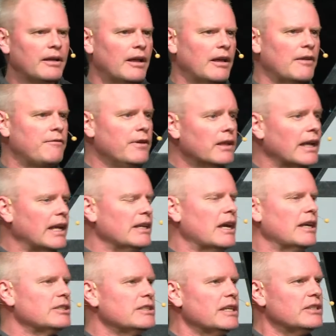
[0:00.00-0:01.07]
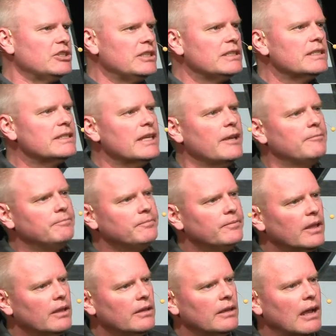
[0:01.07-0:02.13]
I feel like I, I should say, Jesus said,
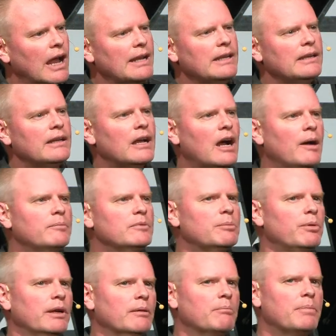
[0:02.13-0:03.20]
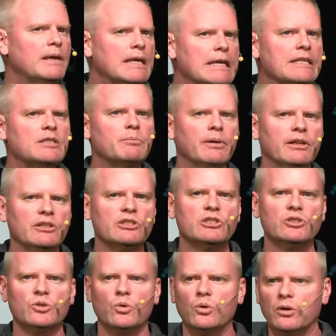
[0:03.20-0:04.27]
I didn't come to bring peace, but a
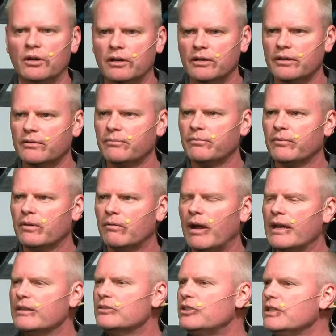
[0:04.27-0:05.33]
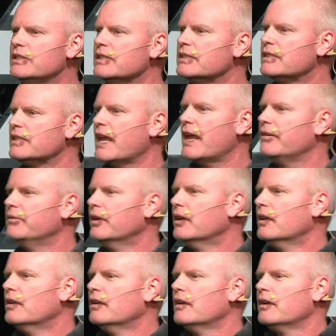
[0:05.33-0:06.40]
sword, right? And Jesus said
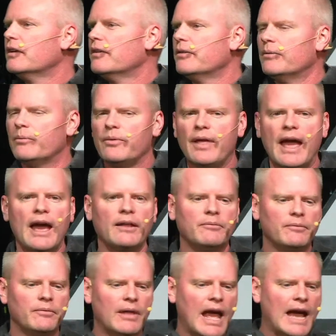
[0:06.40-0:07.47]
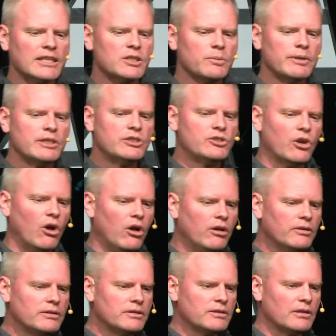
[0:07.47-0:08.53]
that as a
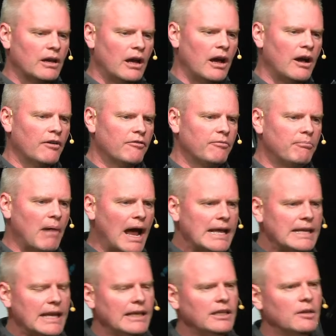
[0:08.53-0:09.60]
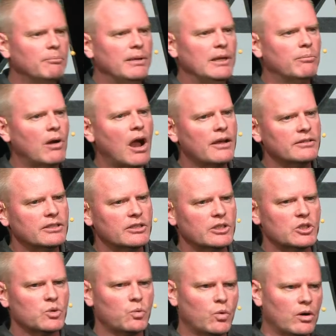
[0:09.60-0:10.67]
result of my kingdom being brought into
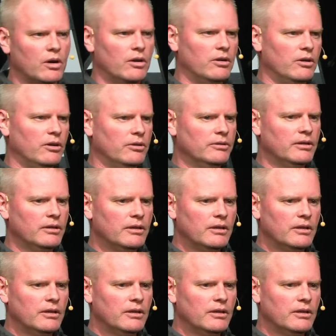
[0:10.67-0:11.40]
this world,